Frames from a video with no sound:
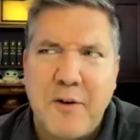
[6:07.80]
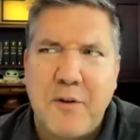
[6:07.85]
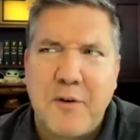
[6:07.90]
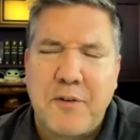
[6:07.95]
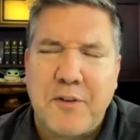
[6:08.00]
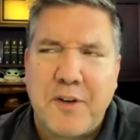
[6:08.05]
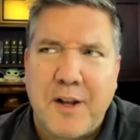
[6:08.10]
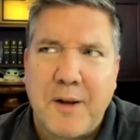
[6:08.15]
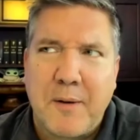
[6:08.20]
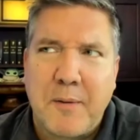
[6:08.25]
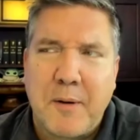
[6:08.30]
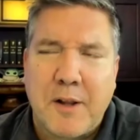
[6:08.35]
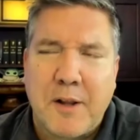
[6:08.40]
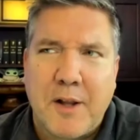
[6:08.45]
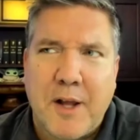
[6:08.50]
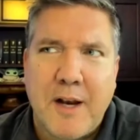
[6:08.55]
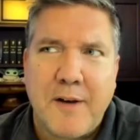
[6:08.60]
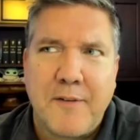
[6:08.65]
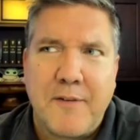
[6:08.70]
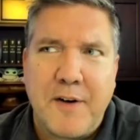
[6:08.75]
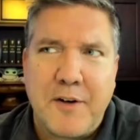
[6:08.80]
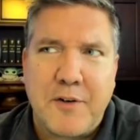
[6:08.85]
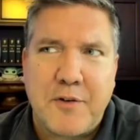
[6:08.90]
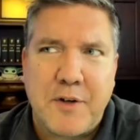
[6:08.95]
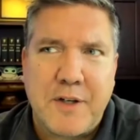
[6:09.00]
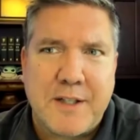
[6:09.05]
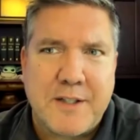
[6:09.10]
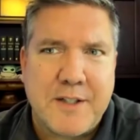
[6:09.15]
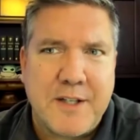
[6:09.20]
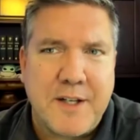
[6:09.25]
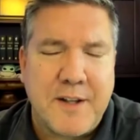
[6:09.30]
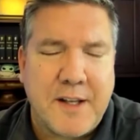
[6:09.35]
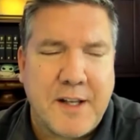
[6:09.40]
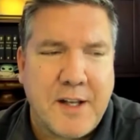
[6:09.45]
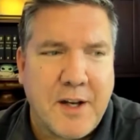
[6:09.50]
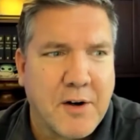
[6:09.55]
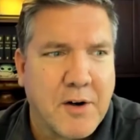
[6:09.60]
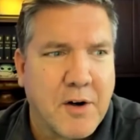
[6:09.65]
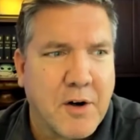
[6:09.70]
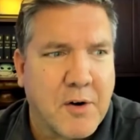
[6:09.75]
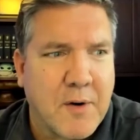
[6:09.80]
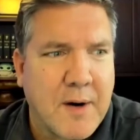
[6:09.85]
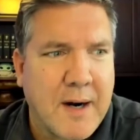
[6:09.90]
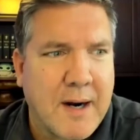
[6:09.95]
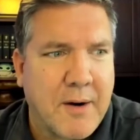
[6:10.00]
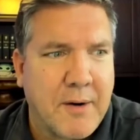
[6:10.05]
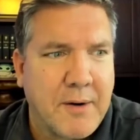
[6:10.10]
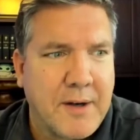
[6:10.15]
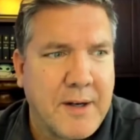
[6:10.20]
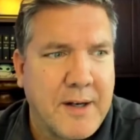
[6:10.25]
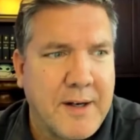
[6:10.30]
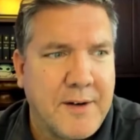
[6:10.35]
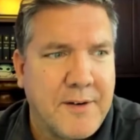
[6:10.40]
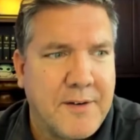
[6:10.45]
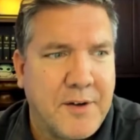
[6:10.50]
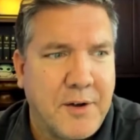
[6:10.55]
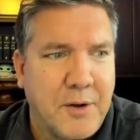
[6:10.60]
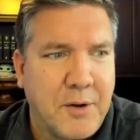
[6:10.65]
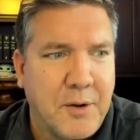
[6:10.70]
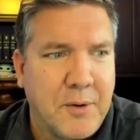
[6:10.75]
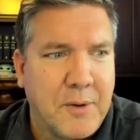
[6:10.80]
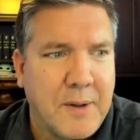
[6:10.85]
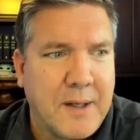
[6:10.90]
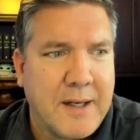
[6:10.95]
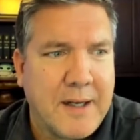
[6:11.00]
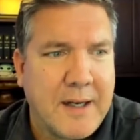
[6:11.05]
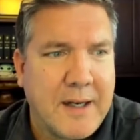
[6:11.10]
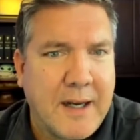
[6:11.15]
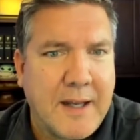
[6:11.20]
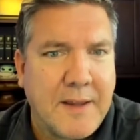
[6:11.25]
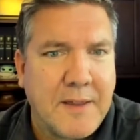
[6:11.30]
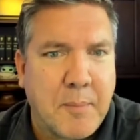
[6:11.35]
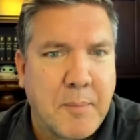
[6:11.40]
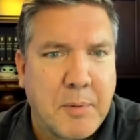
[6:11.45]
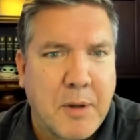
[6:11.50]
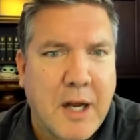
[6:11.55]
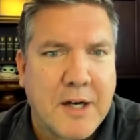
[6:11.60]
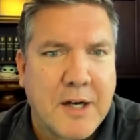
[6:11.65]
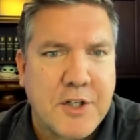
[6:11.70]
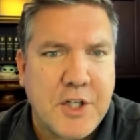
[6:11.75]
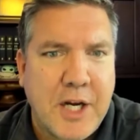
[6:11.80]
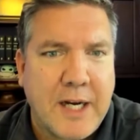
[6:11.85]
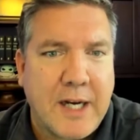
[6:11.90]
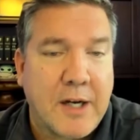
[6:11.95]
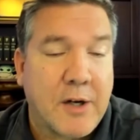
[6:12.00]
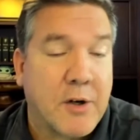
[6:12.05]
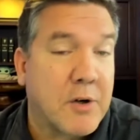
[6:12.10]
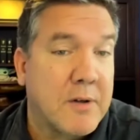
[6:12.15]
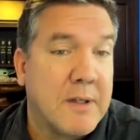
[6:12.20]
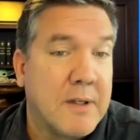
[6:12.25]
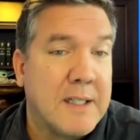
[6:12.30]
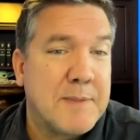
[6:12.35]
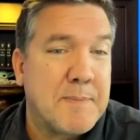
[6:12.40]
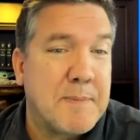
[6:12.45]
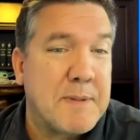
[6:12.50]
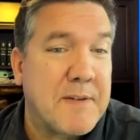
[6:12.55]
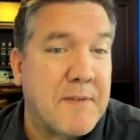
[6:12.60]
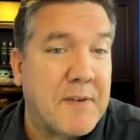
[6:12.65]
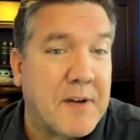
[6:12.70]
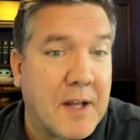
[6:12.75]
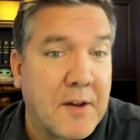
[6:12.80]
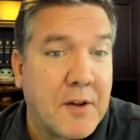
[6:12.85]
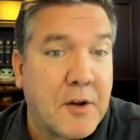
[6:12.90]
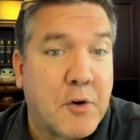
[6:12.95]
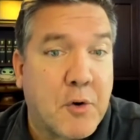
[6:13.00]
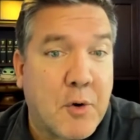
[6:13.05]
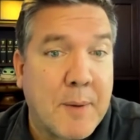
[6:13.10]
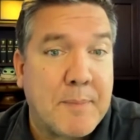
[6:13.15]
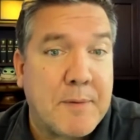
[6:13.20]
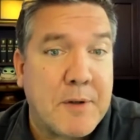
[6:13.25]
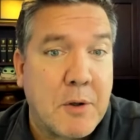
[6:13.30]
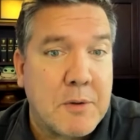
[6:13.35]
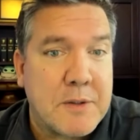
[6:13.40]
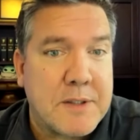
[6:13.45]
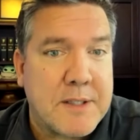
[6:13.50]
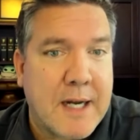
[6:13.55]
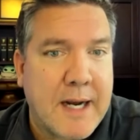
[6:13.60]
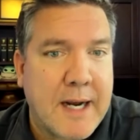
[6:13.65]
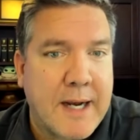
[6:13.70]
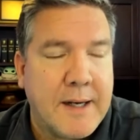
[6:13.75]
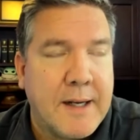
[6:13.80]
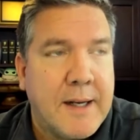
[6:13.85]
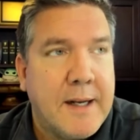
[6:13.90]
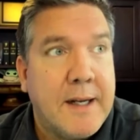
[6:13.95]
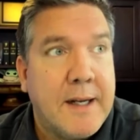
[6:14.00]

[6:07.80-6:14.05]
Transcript: know there's a lot of interest in the younger crowd in the blockchain and specifically on the crypto side.